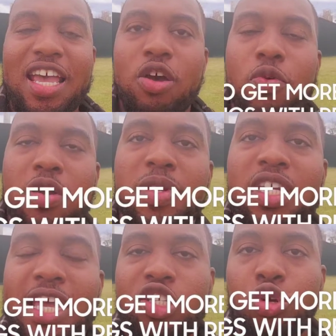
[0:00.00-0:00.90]
Hey y'all, welcome
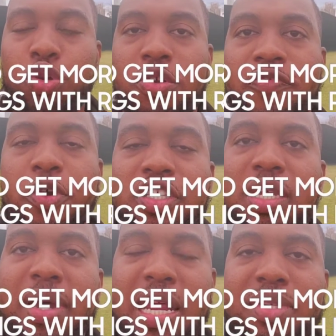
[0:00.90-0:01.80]
to Layn Turo
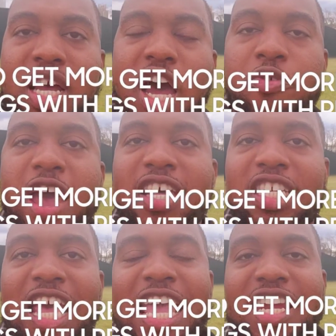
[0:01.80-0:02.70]
University. My name's Conrad
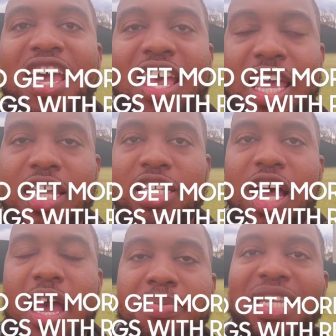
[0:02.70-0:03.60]
Layn.
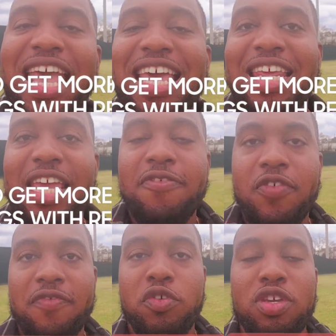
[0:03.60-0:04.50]
Anytime and
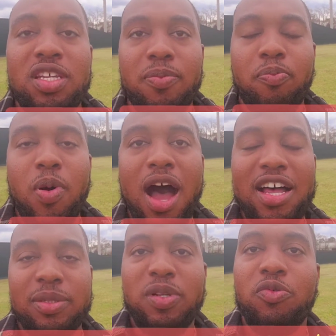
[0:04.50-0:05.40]
if, if you could
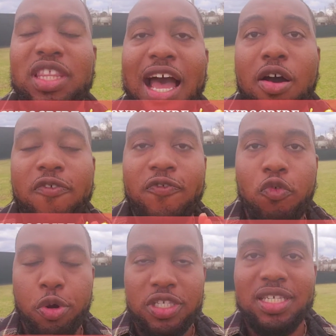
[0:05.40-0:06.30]
possibly, without
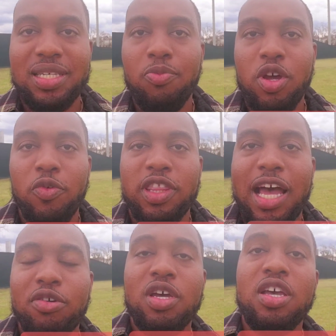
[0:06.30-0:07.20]
forcing someone,
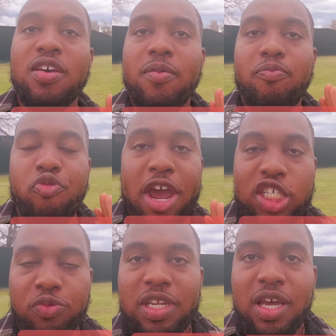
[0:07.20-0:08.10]
without
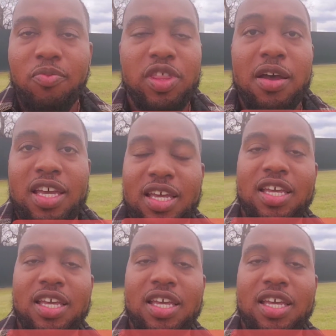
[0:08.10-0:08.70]
pressuring them, without